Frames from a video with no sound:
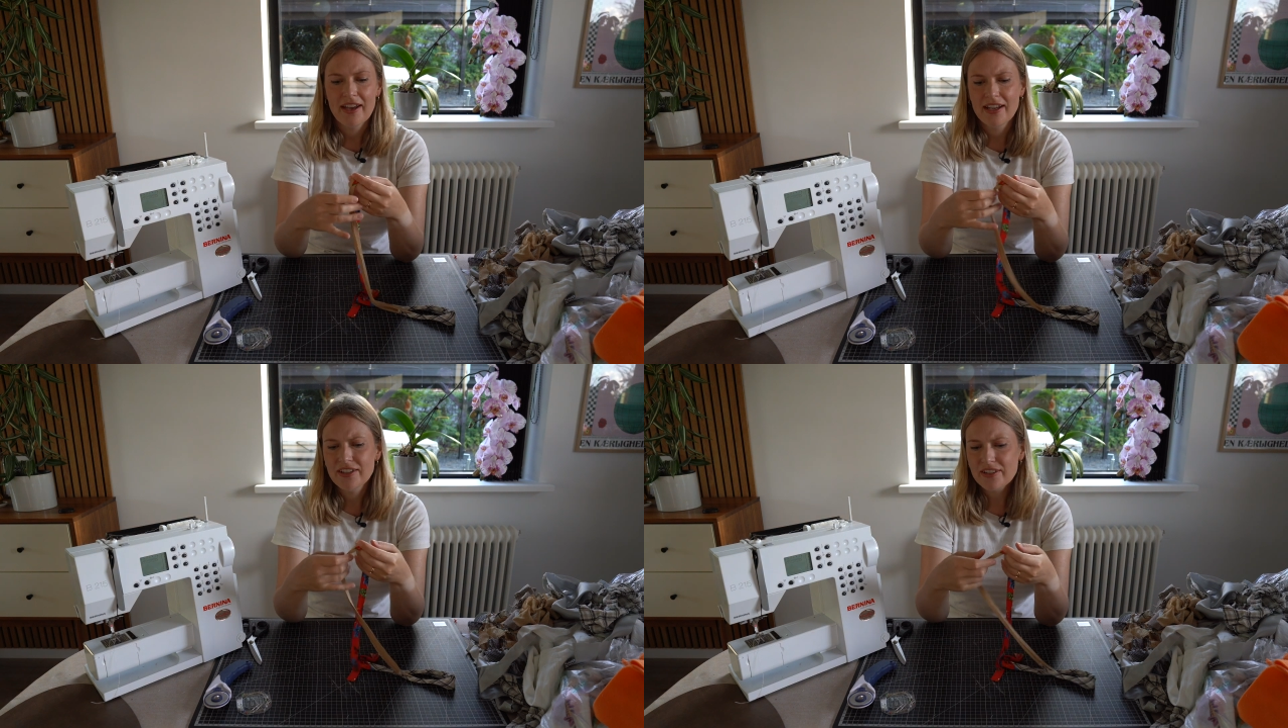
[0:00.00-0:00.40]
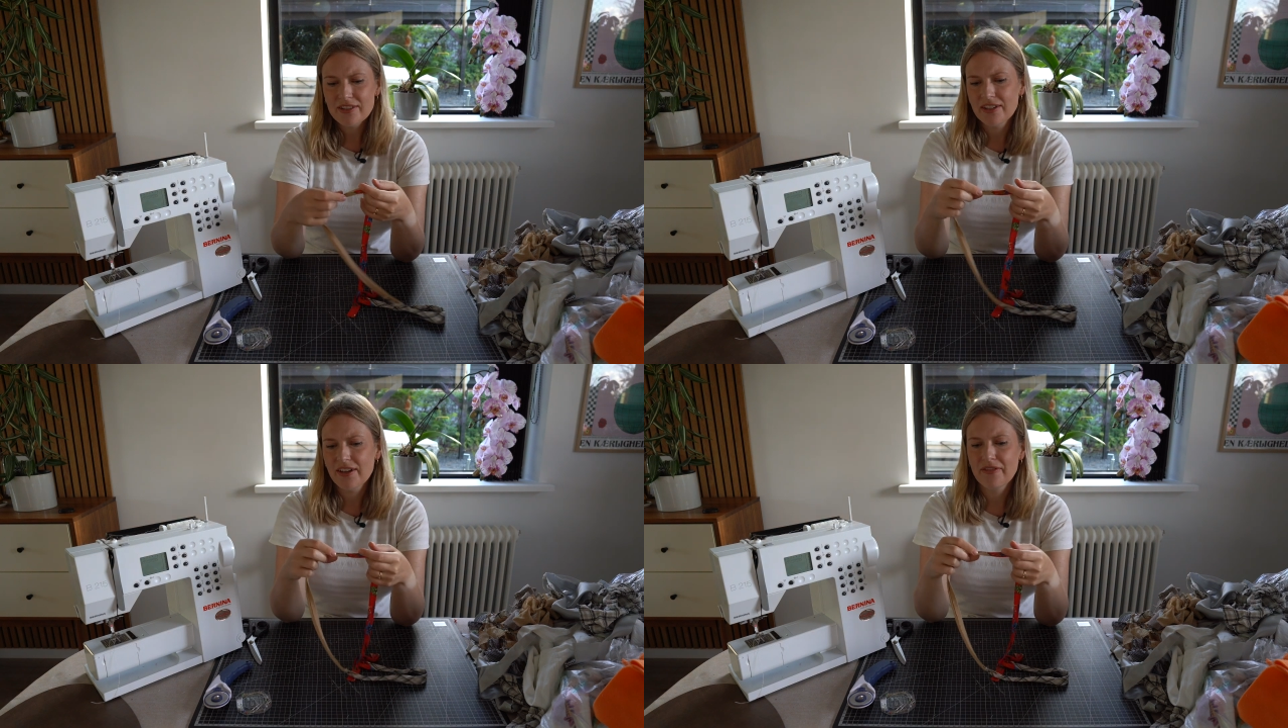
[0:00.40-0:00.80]
I
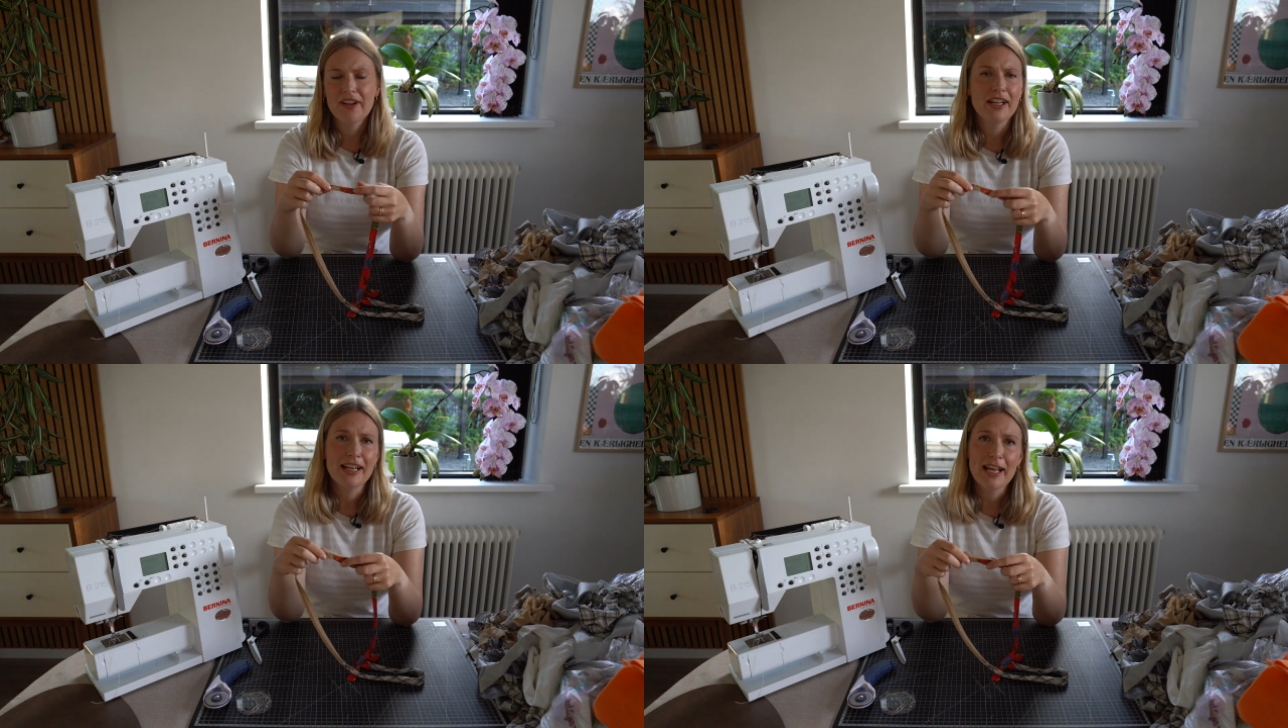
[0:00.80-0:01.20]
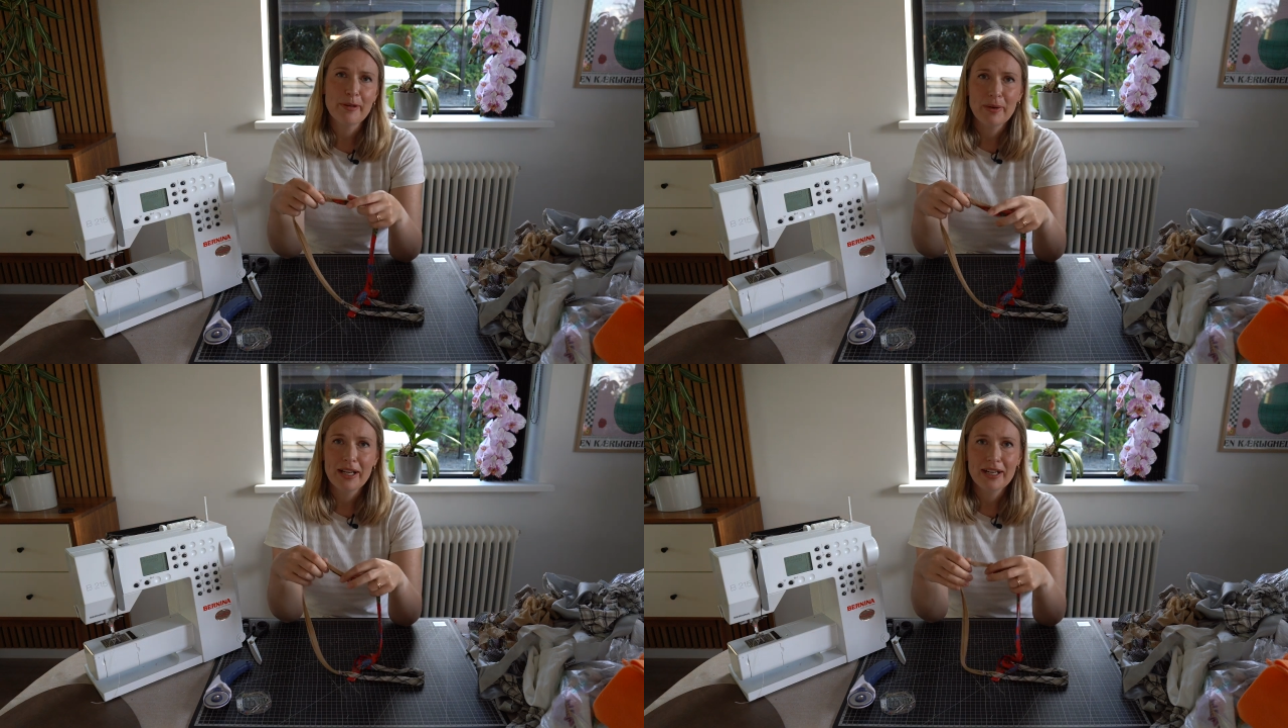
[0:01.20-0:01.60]
just felt
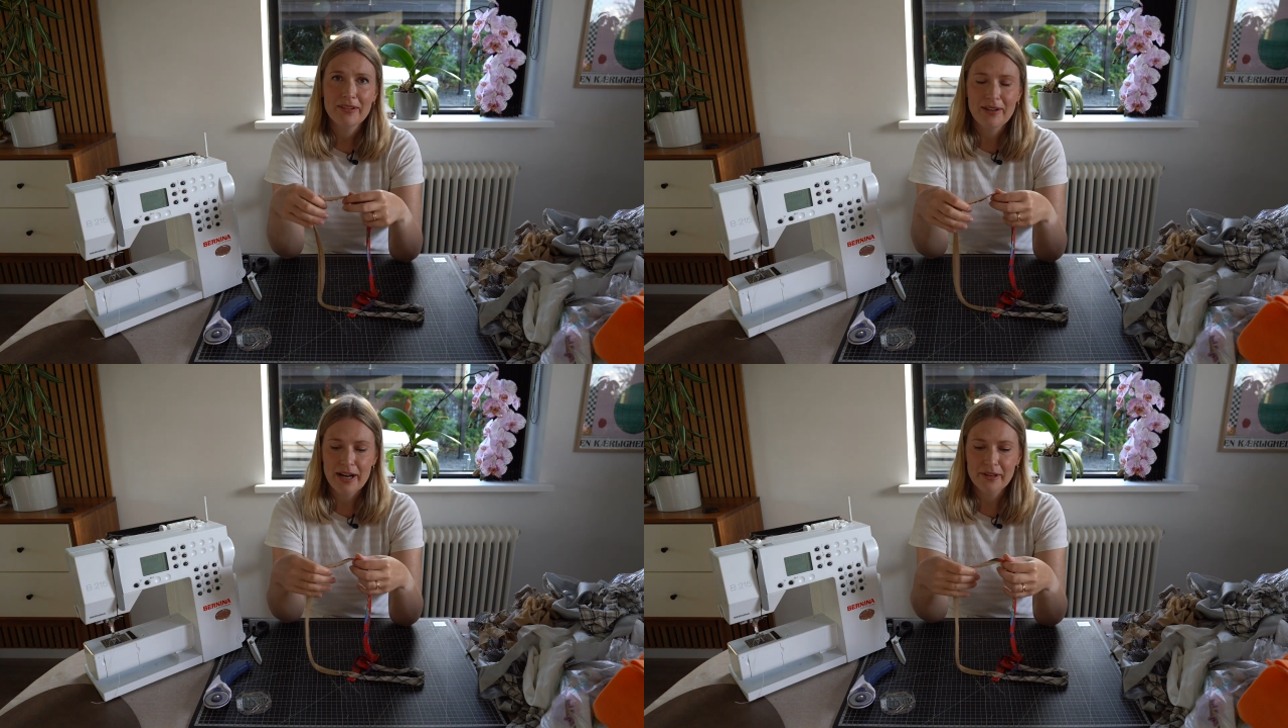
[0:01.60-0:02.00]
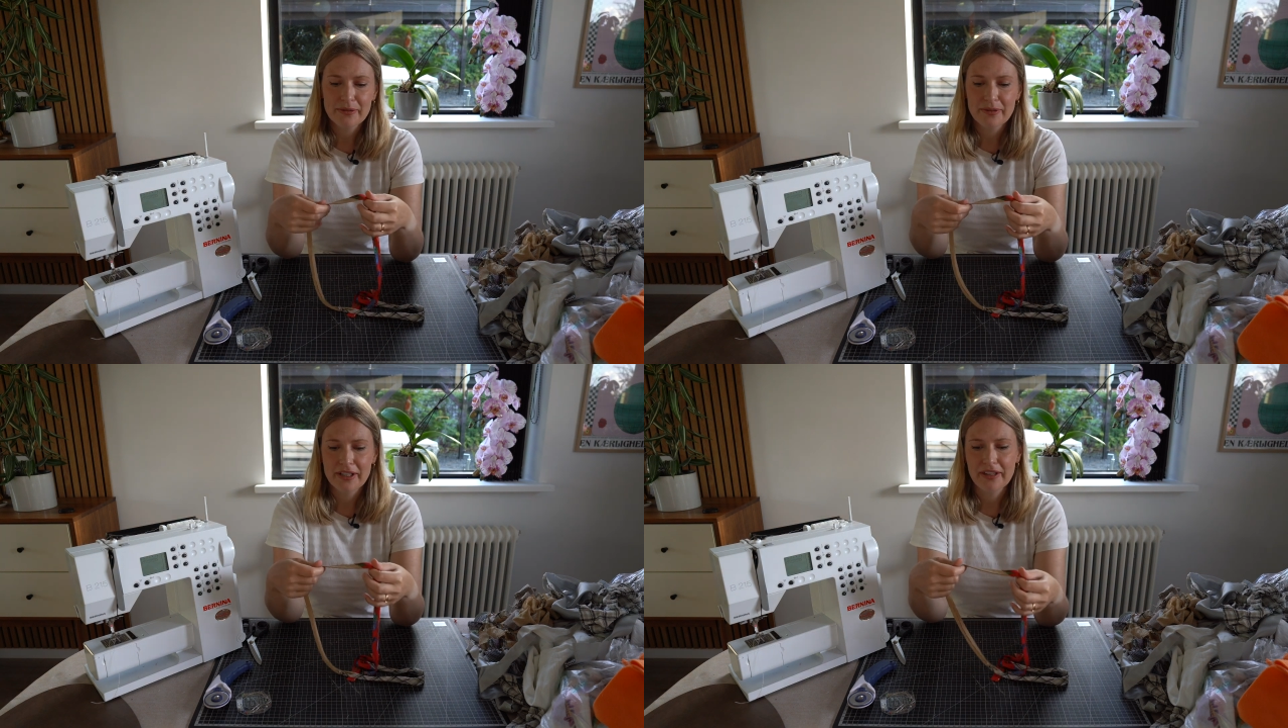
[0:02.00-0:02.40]
like playing
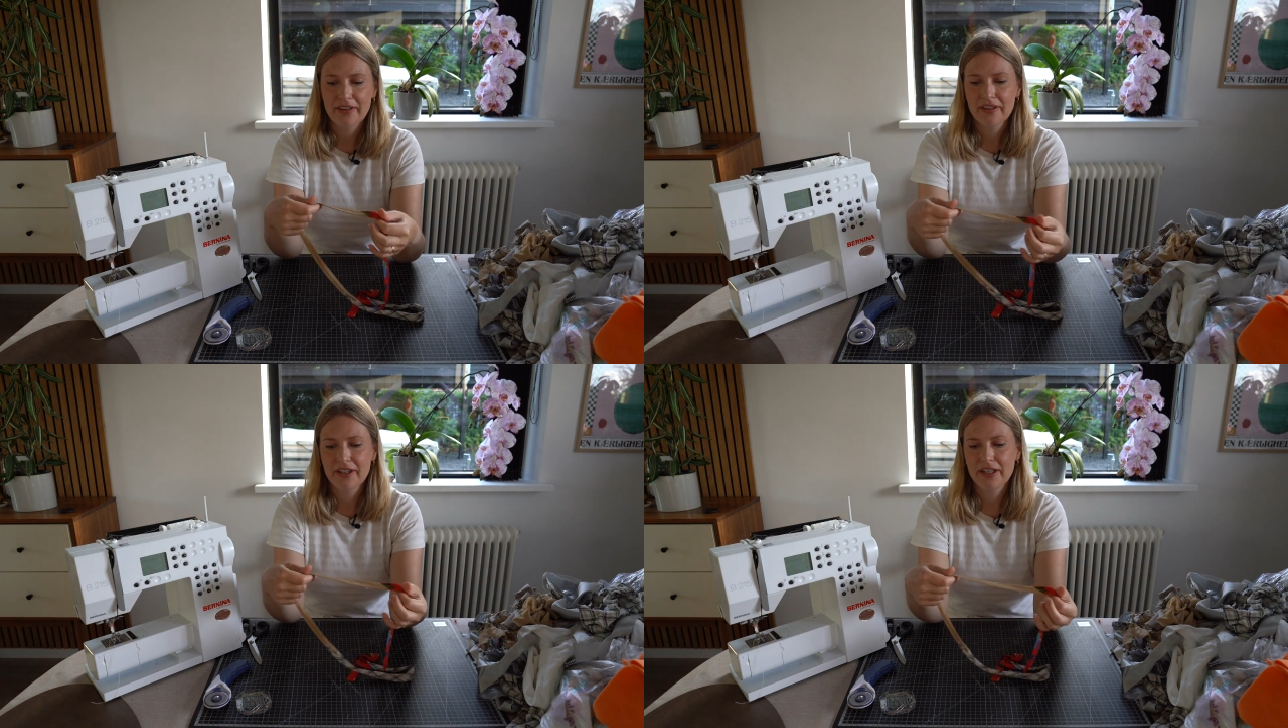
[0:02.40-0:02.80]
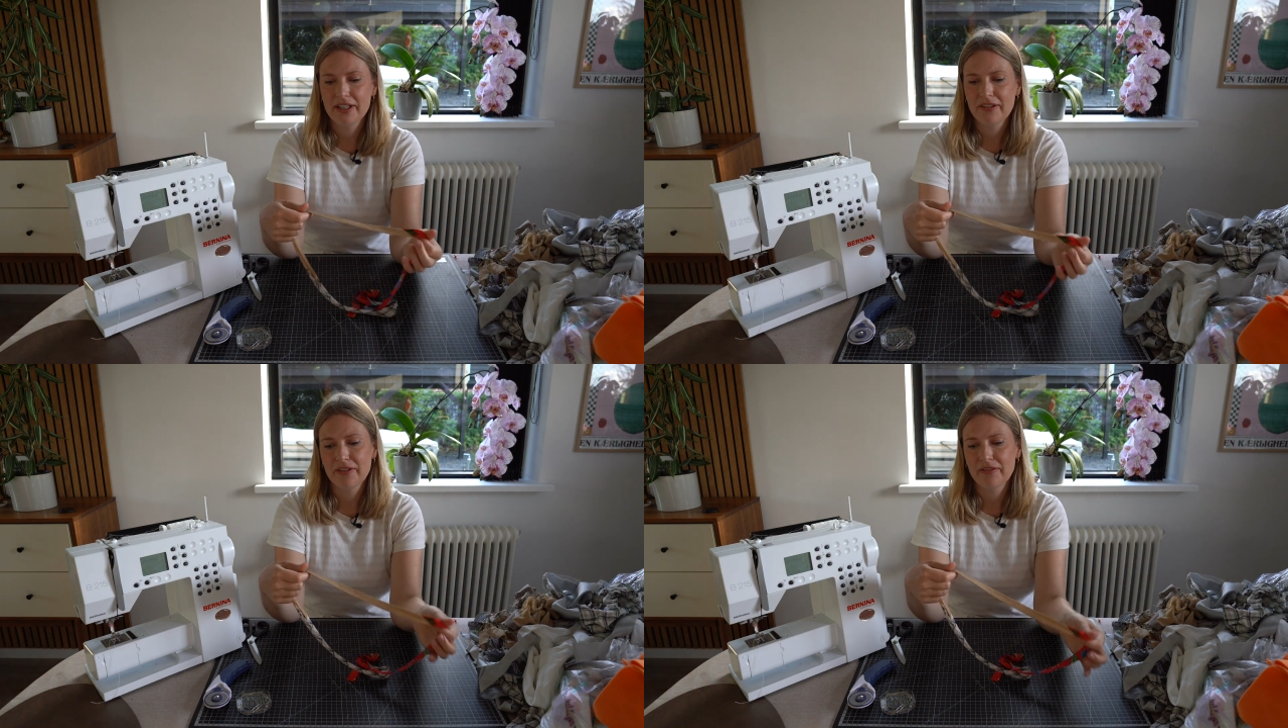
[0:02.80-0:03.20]
around with
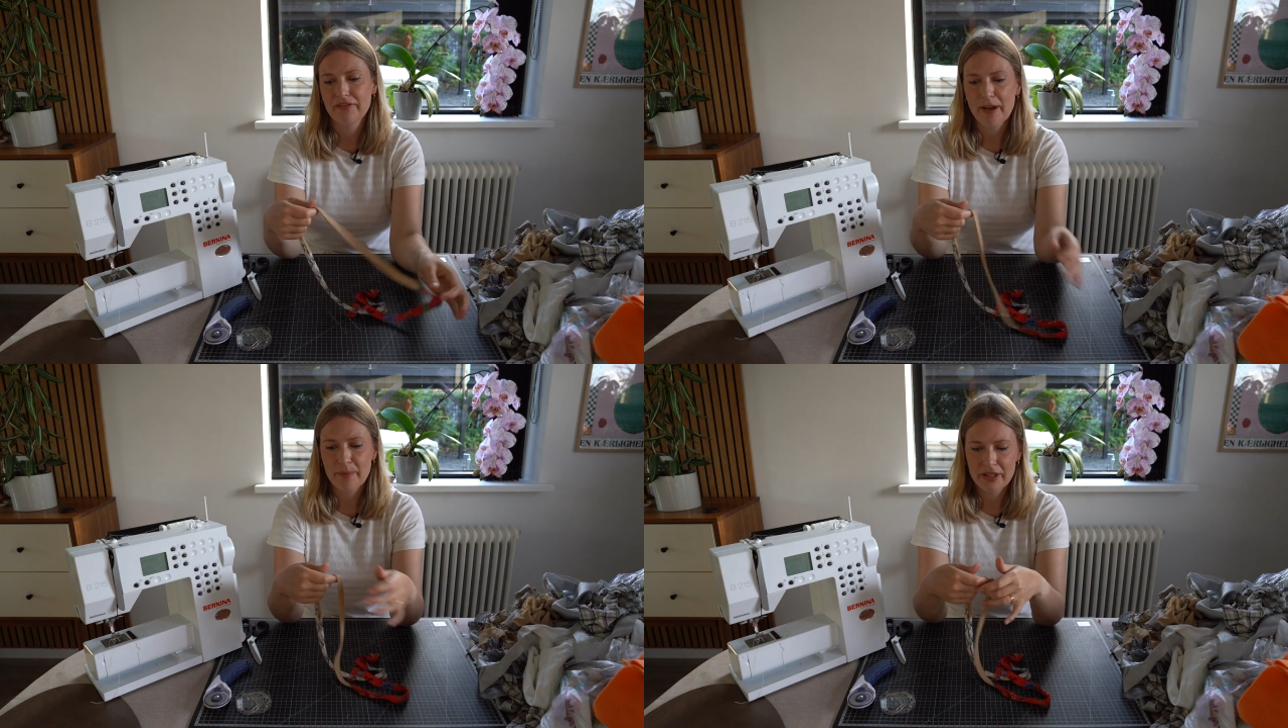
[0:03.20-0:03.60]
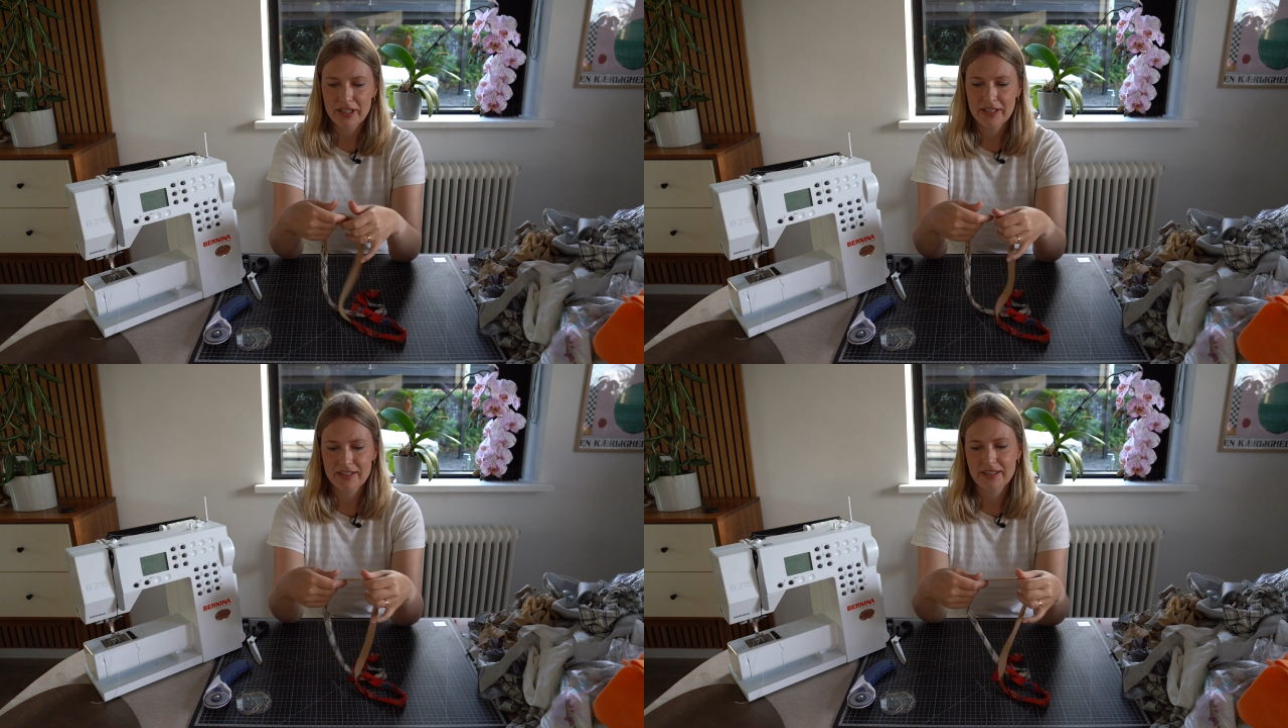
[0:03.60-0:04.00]
different
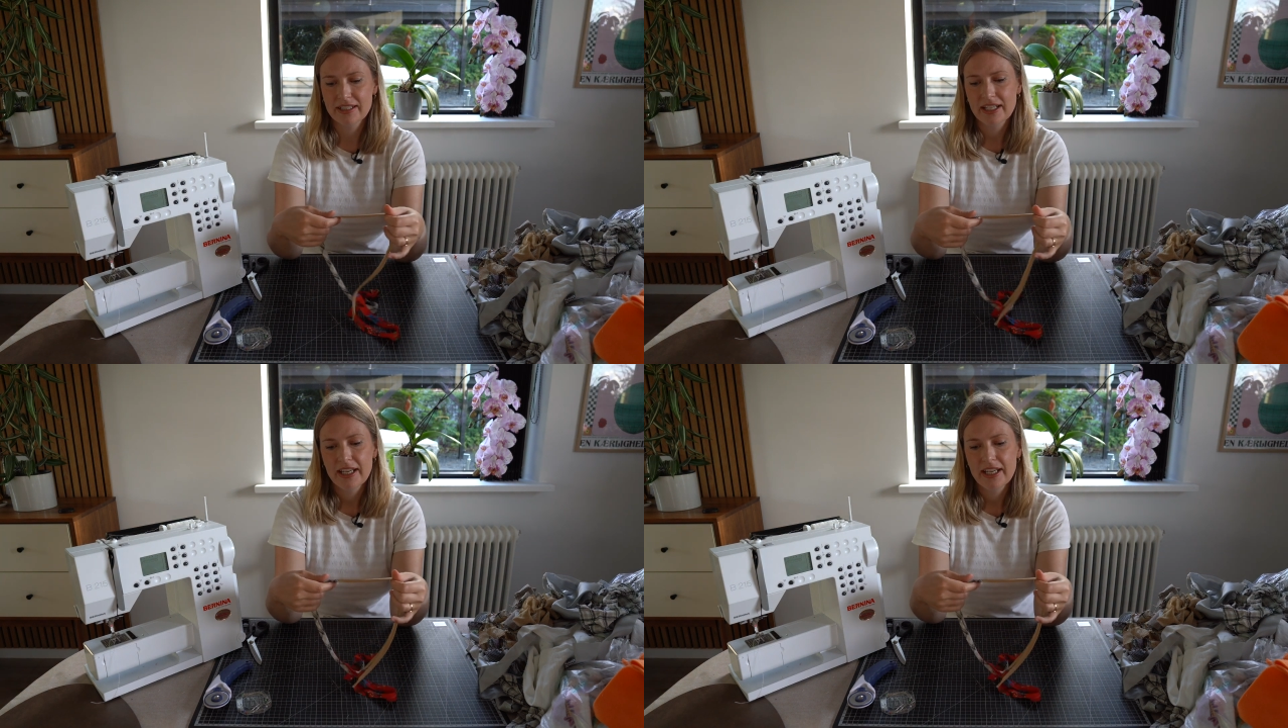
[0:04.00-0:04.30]
fabrics and